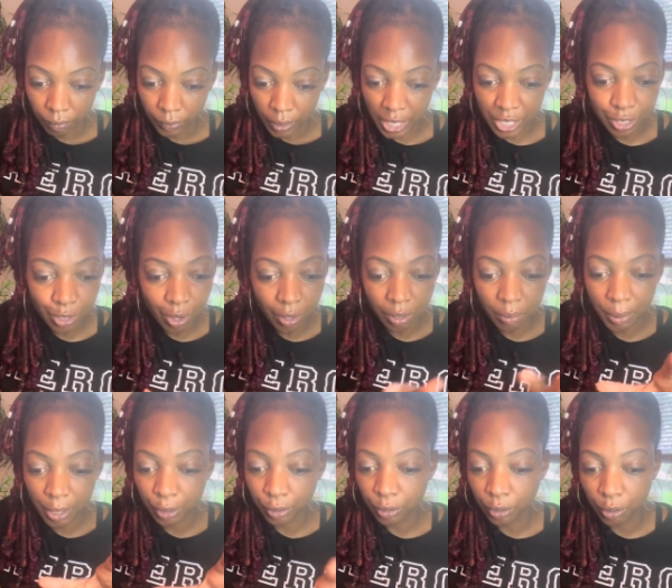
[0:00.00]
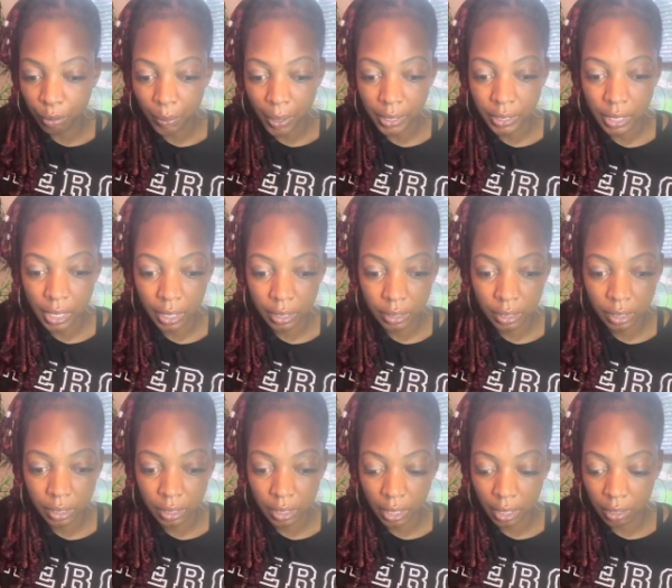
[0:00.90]
It's all about you at the end of
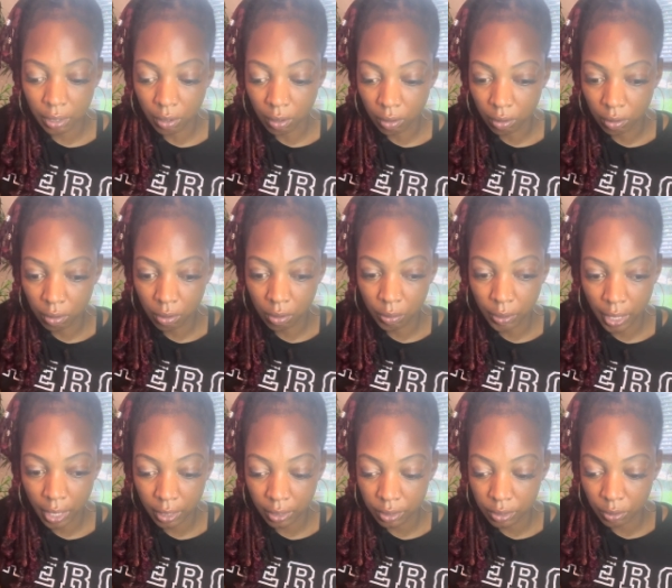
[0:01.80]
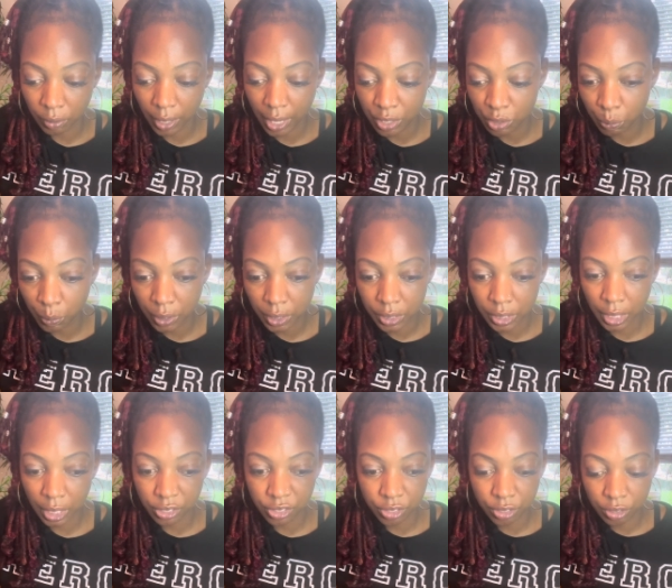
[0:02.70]
the day, y'all. Okay, so that's where the
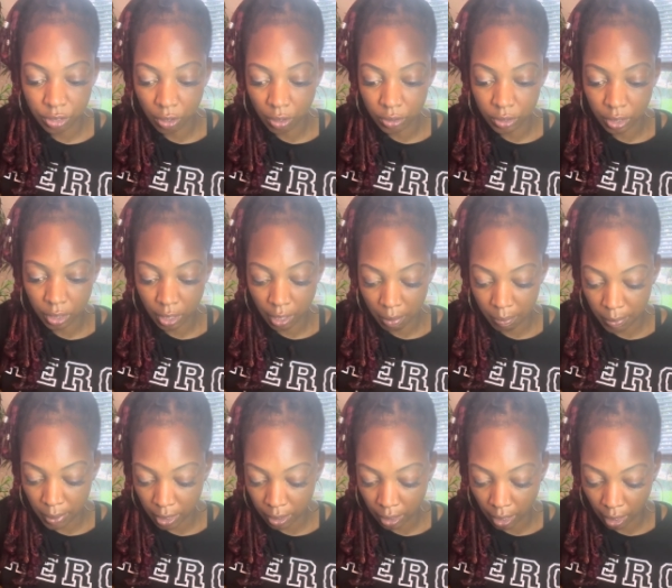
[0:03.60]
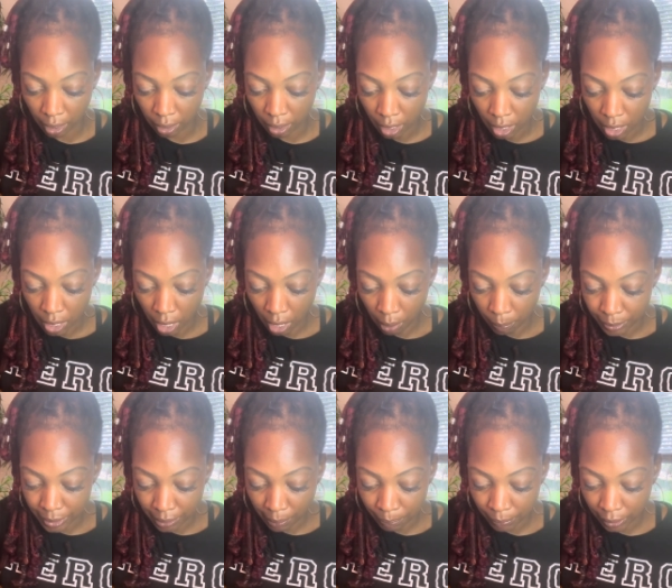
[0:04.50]
changes start to come in at.
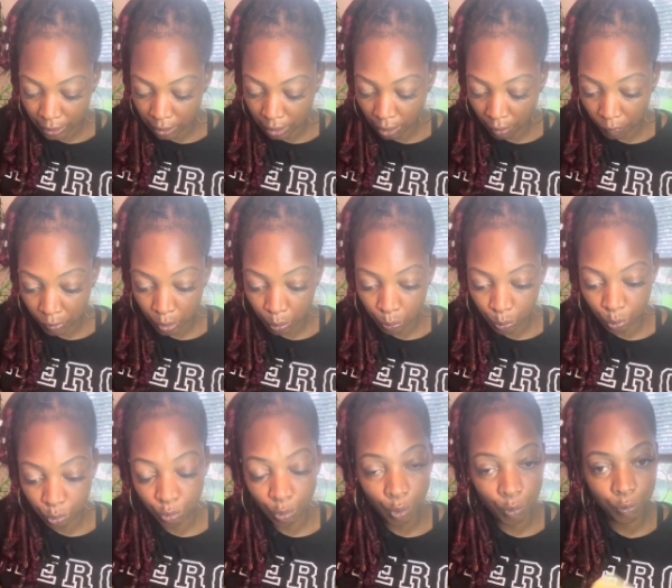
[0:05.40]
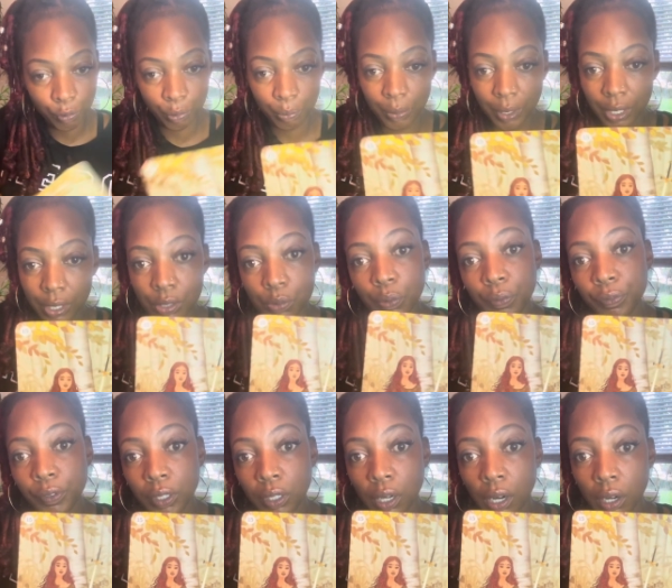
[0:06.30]
Something lovely will grow from this
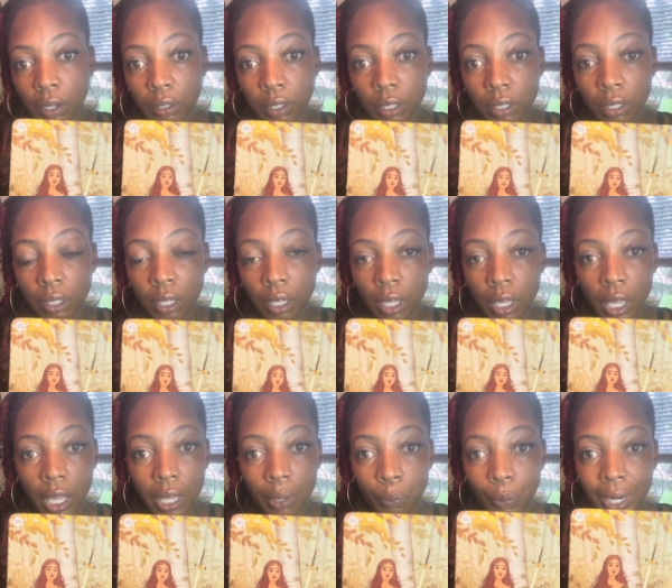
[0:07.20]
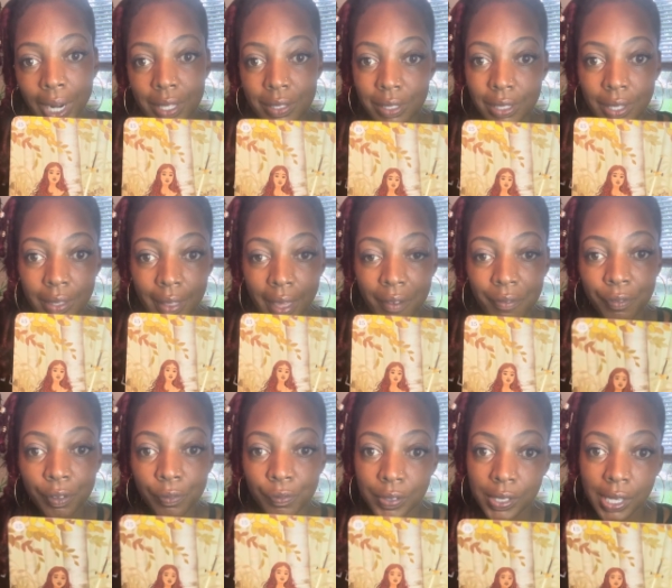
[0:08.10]
with the garden. And when I see that
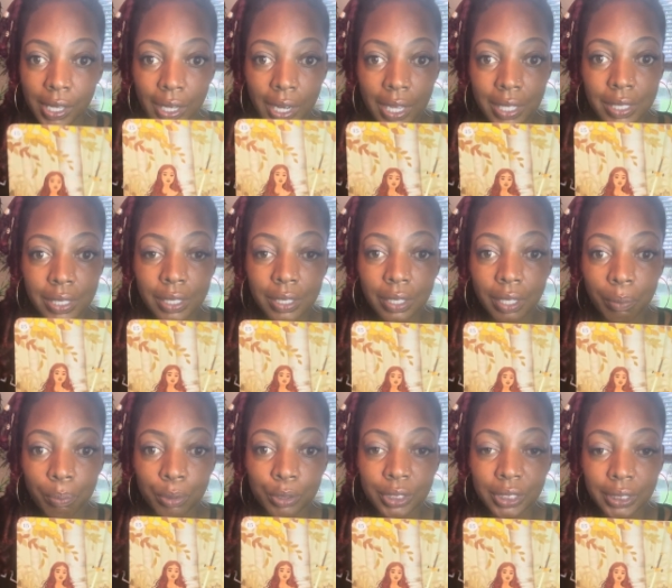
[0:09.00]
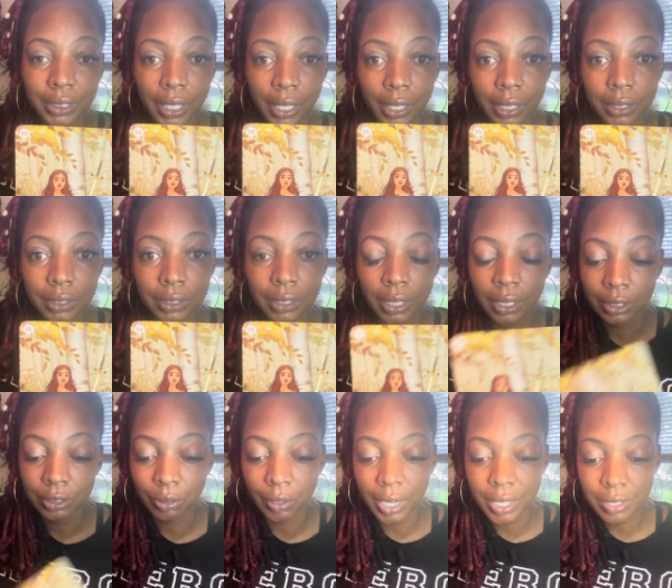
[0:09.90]
15, I see number 6.
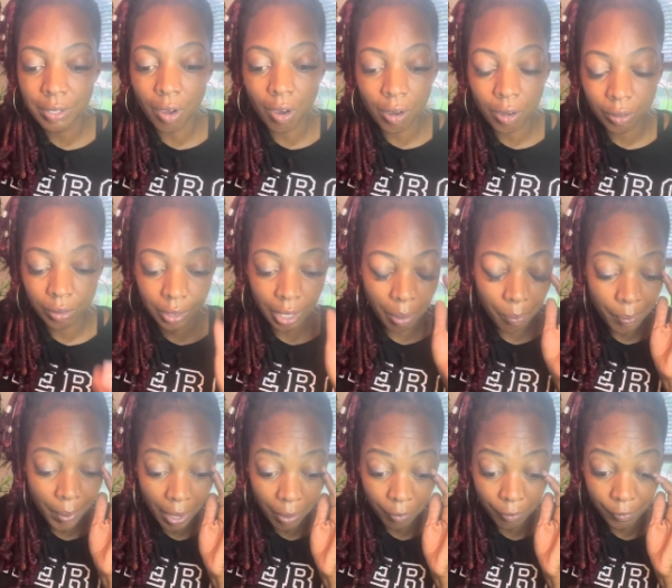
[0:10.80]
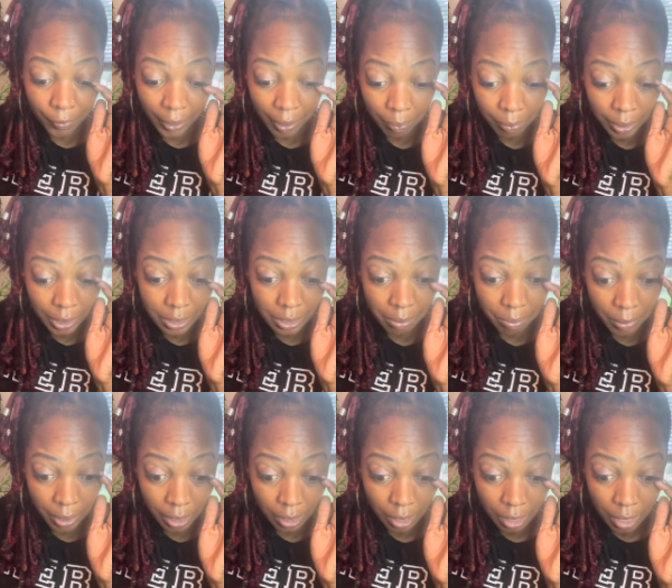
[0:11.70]
So that's all about family to
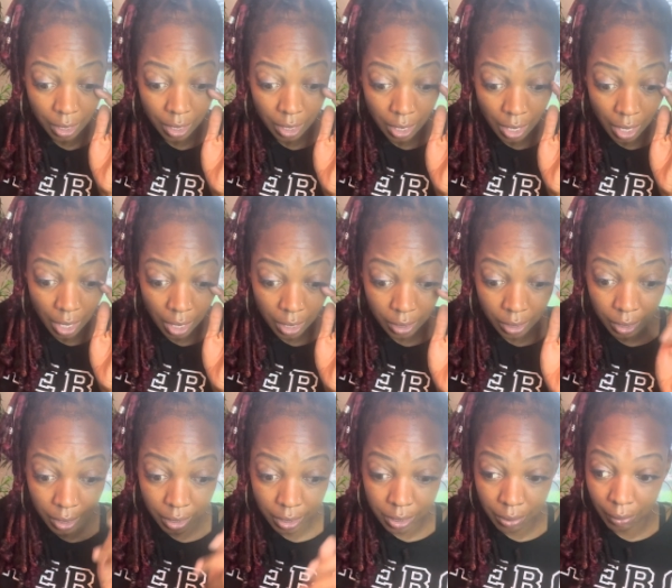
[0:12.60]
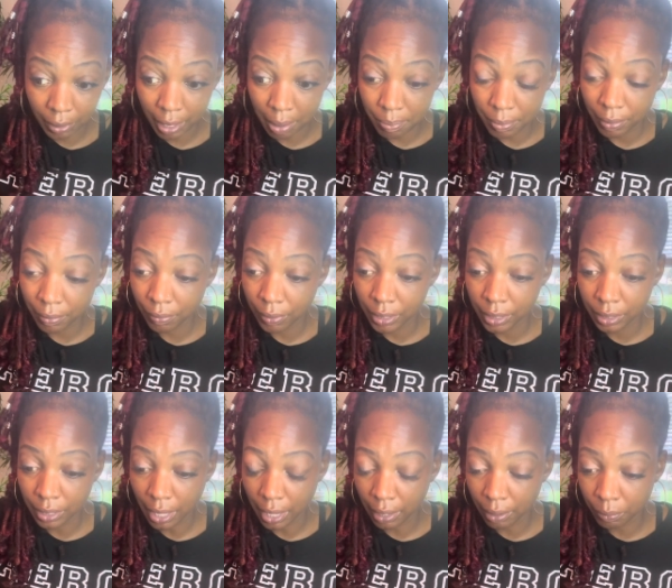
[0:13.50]
me. So let me
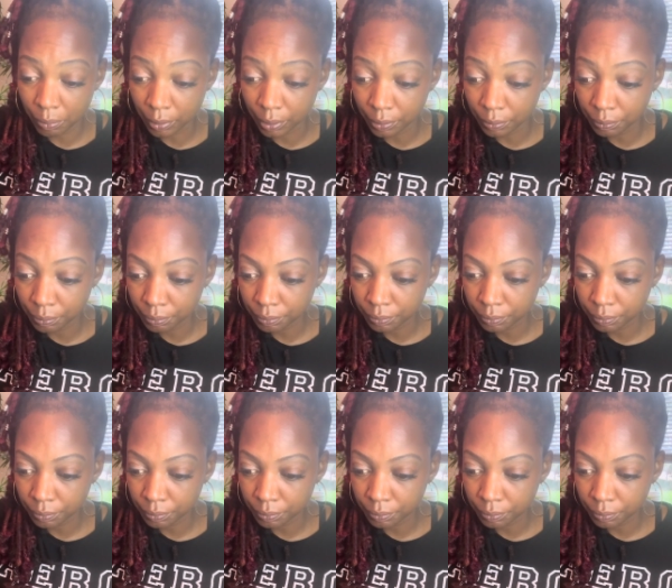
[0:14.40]
read that one.